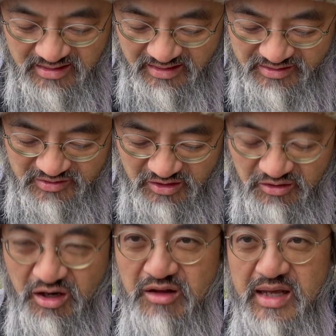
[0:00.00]
And so
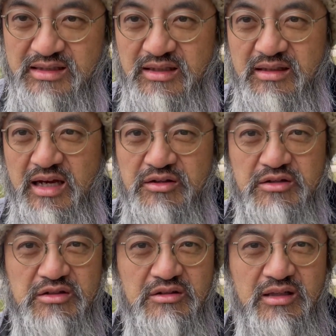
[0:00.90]
all that together,
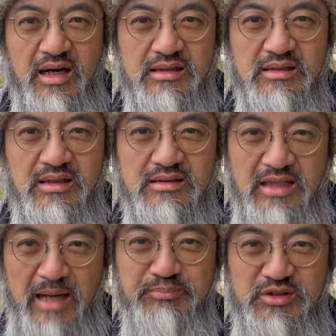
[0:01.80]
you got
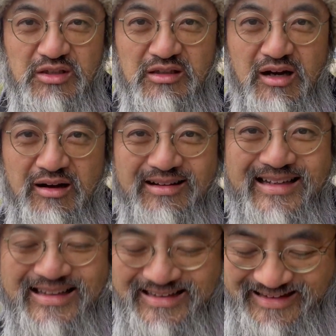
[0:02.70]
tapsilog.